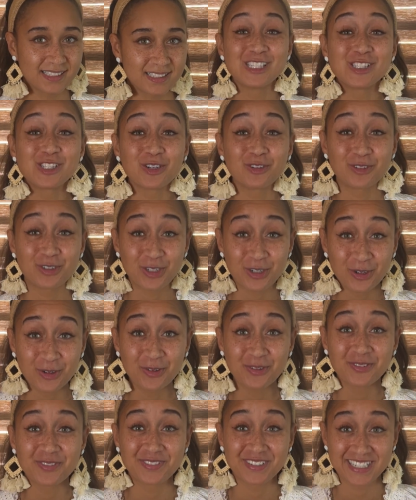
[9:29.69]
So
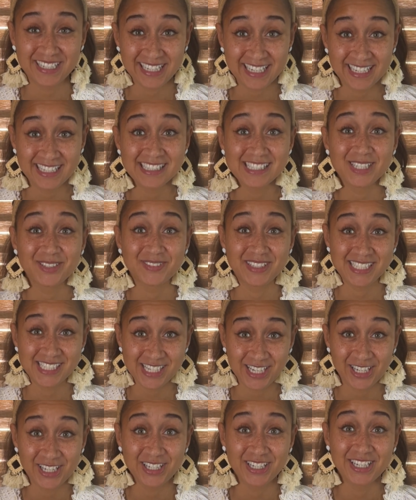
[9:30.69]
don't forget to
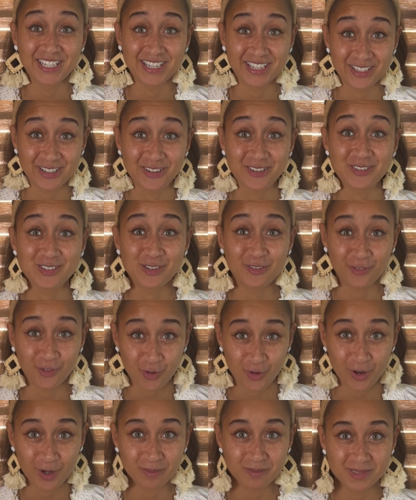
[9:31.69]
return those
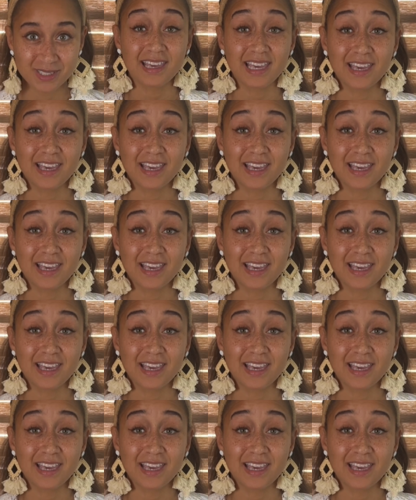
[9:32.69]
forms.